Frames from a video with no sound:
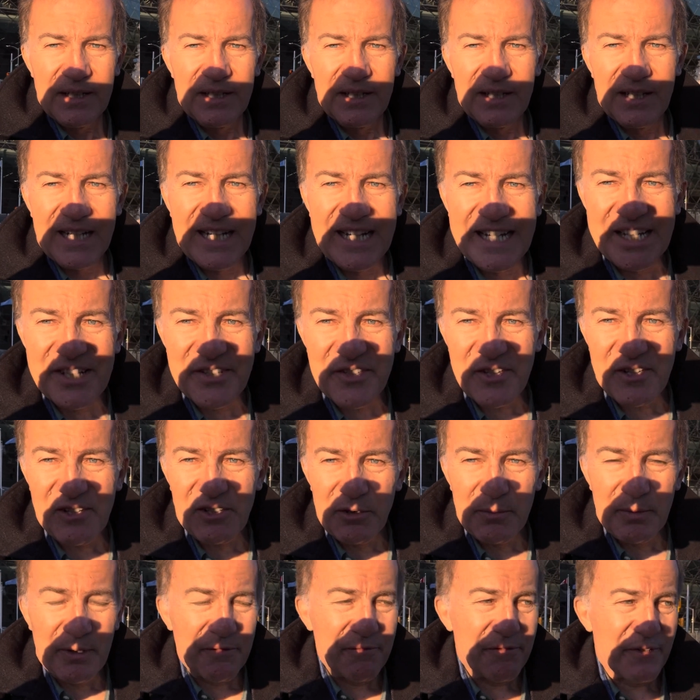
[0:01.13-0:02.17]
Hi, it's
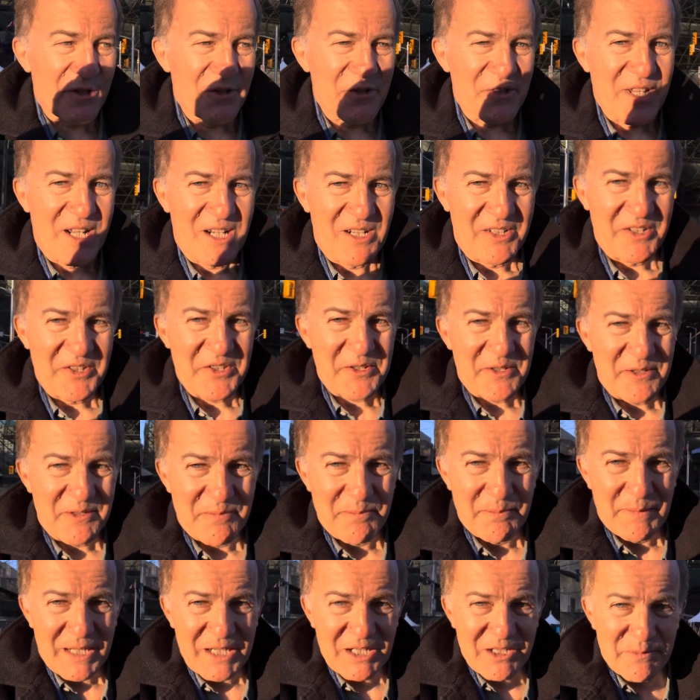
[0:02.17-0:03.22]
Global Affairs Analyst
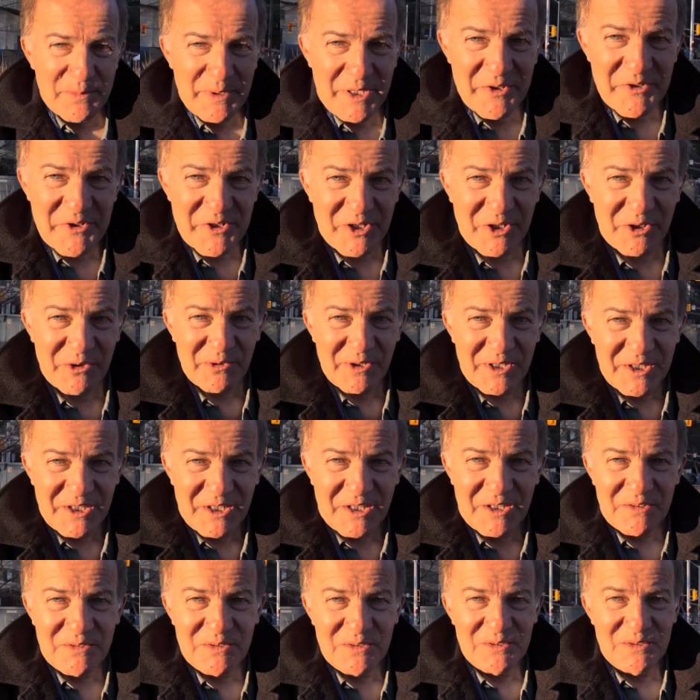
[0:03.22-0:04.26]
Michael Bociurkiw in
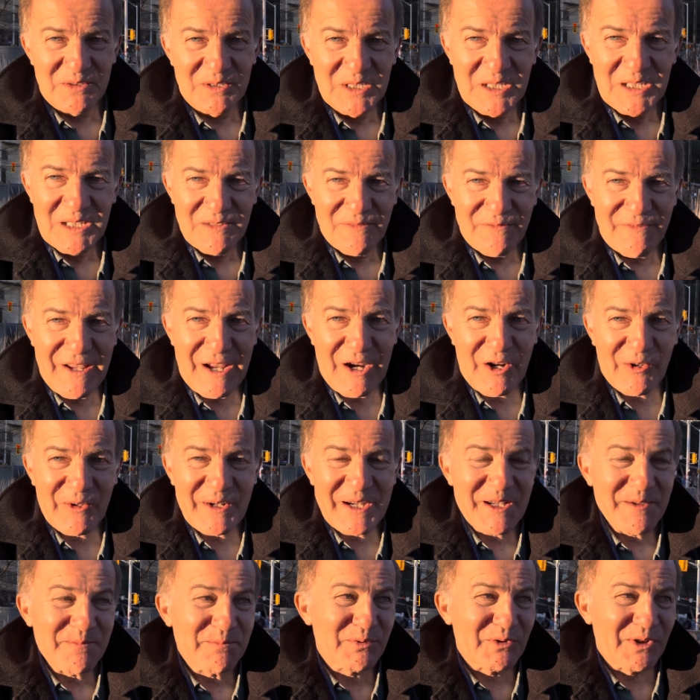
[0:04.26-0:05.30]
a
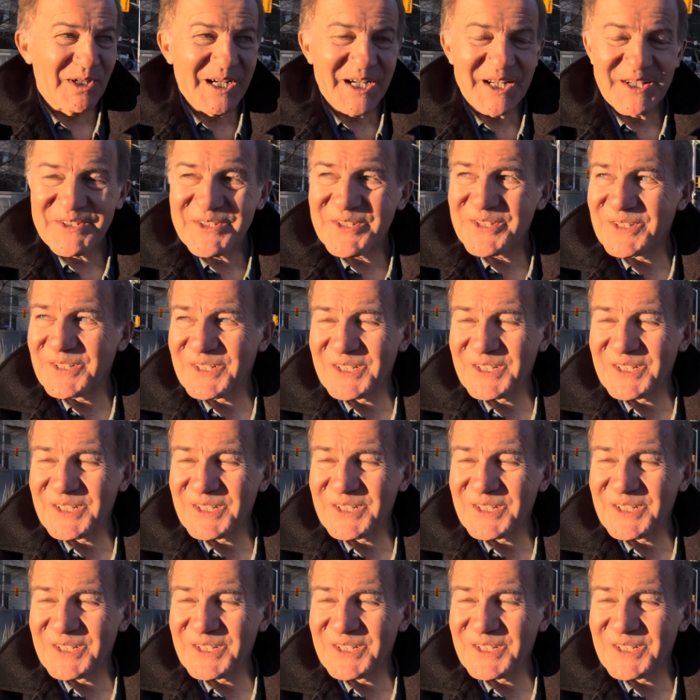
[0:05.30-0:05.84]
very bright